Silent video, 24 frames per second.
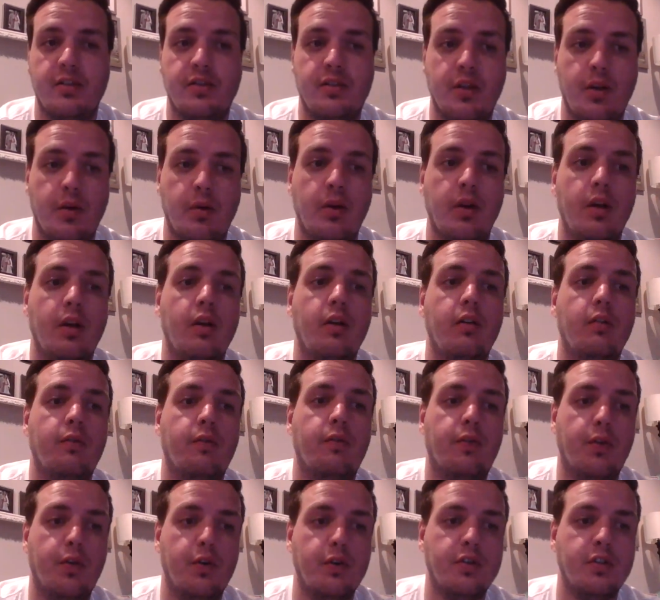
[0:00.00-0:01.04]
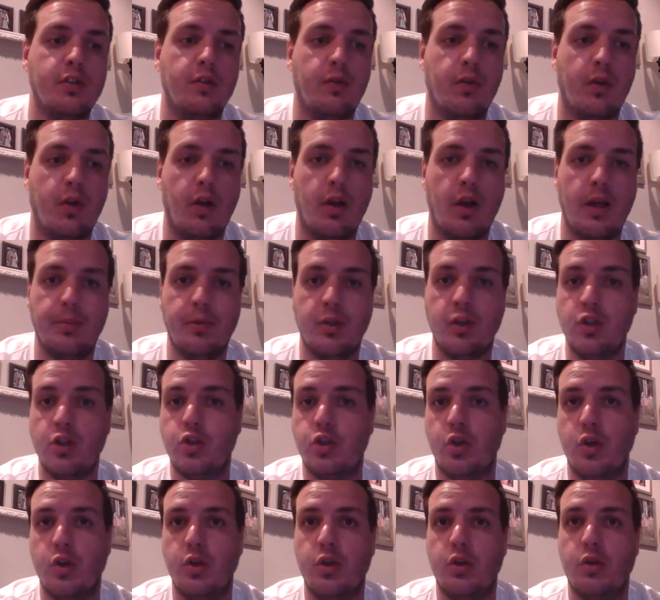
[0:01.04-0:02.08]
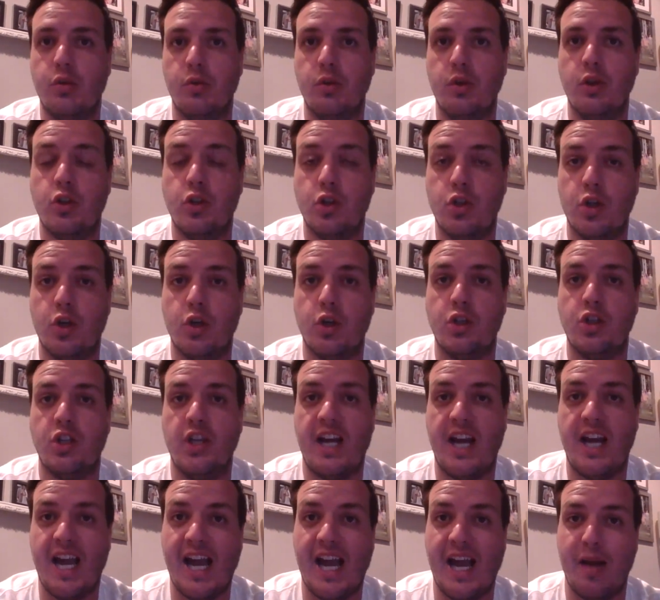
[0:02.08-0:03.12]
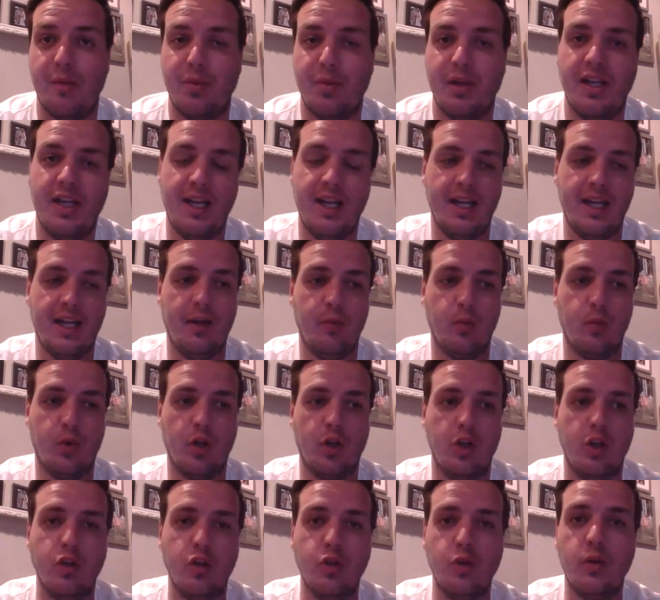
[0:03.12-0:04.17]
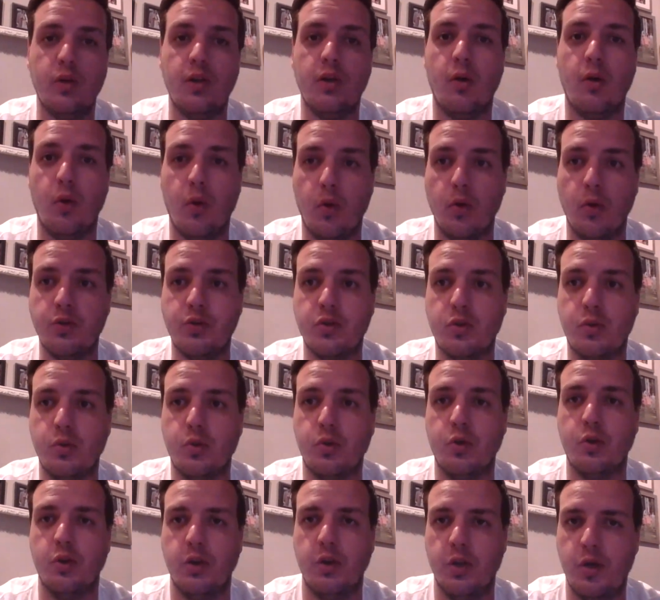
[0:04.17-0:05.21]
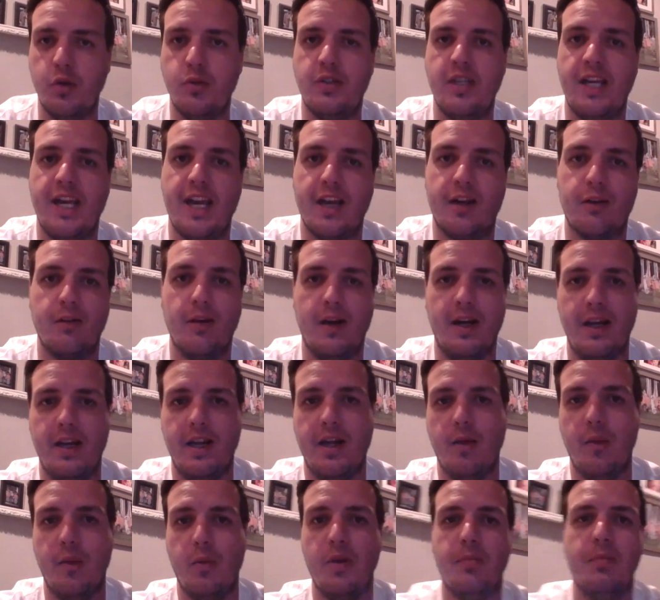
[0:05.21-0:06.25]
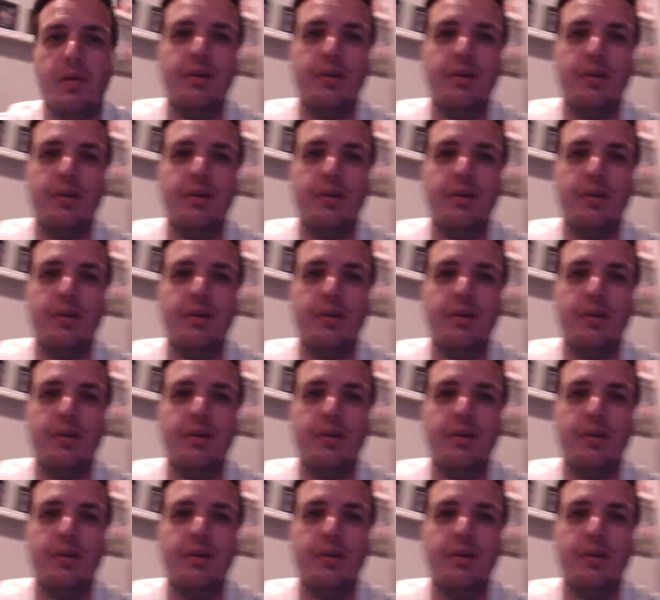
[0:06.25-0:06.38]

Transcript: So first of all, I'm going to show you through the church app and we're going to do it old school low tech right now with